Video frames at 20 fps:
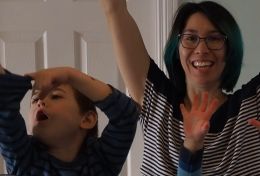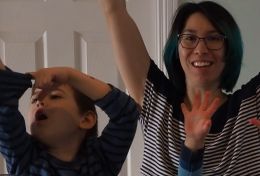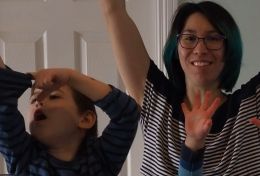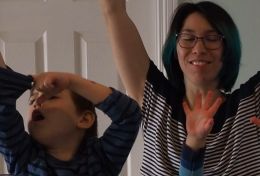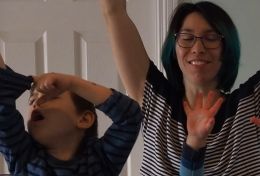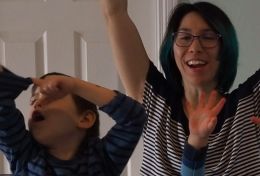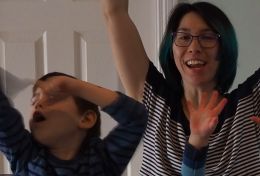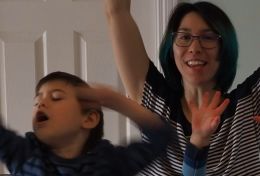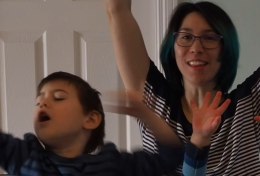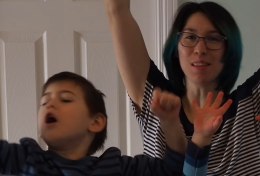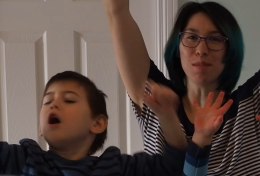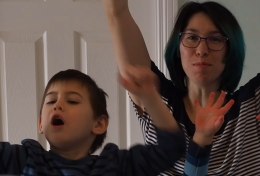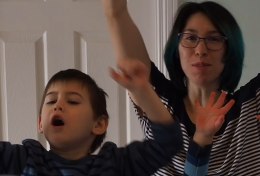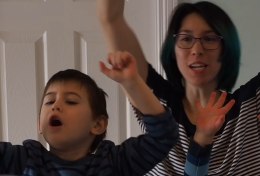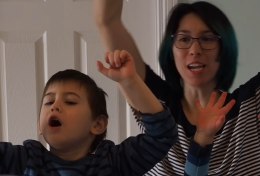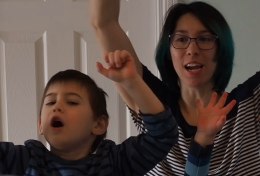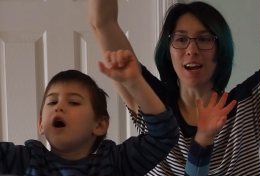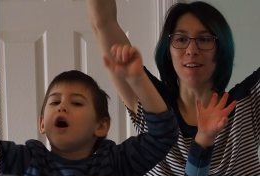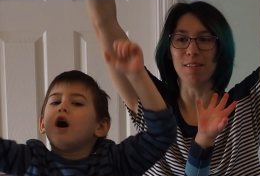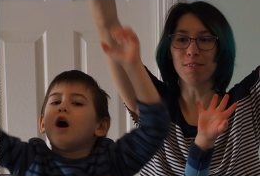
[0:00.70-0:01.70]
Speaker 1: good. Rain them
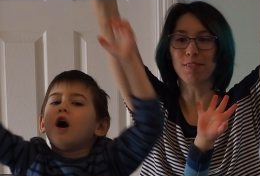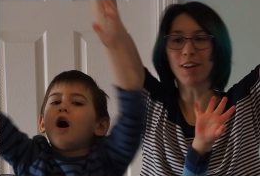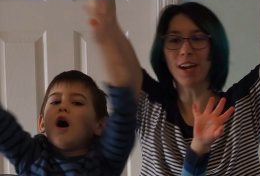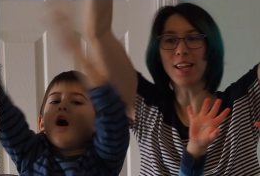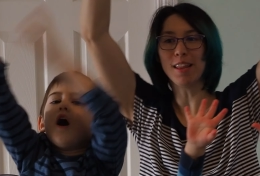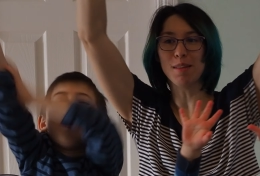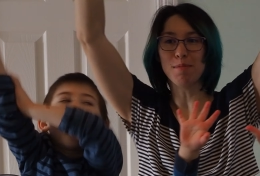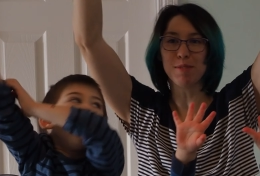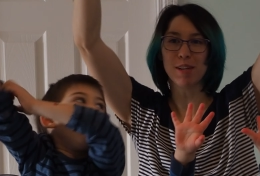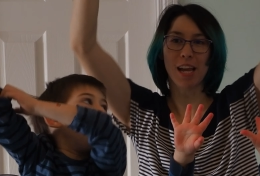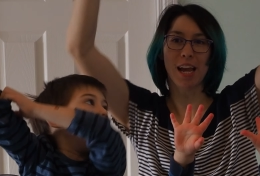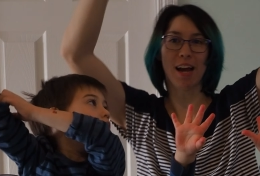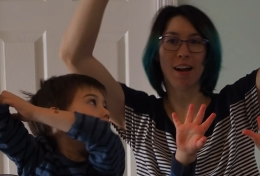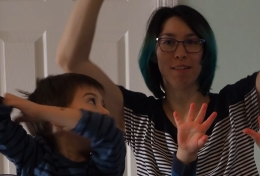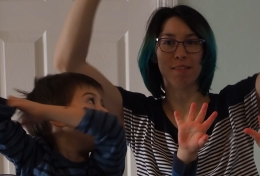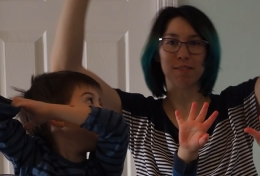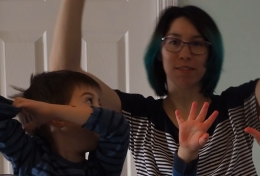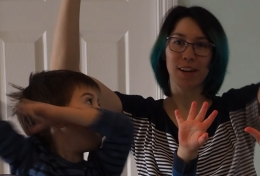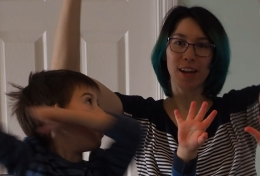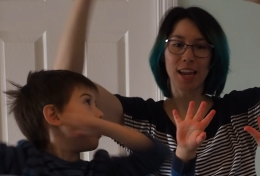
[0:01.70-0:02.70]
down, rain them
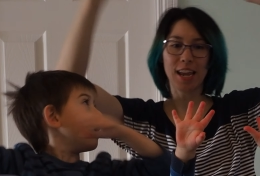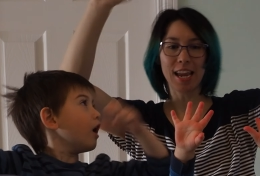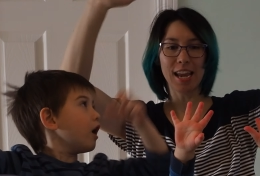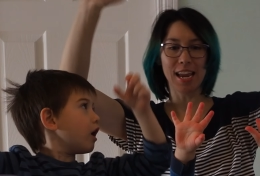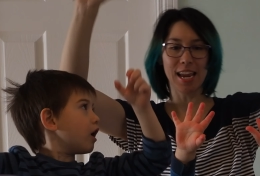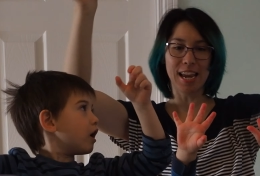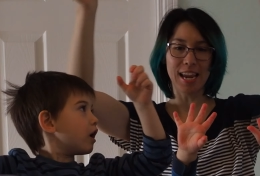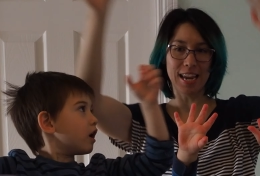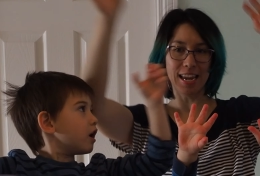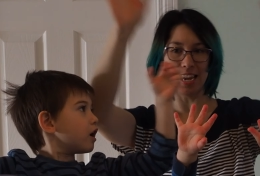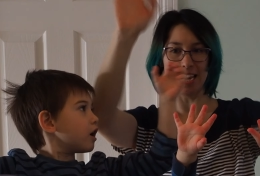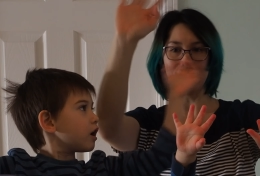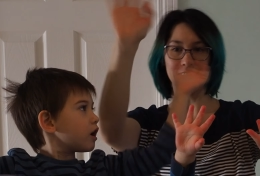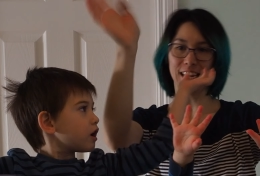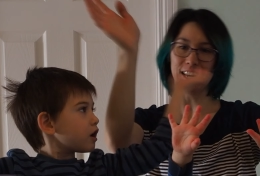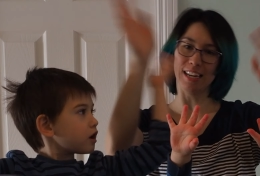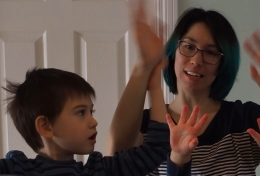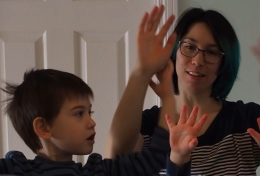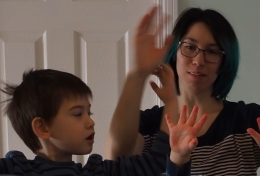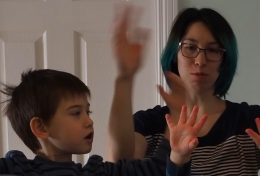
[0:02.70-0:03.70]
down,
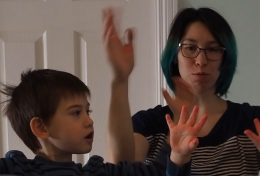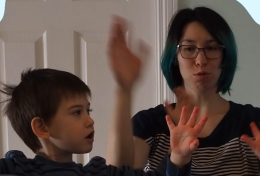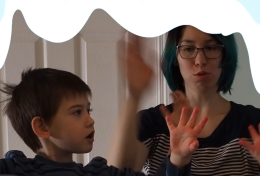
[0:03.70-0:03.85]
rain.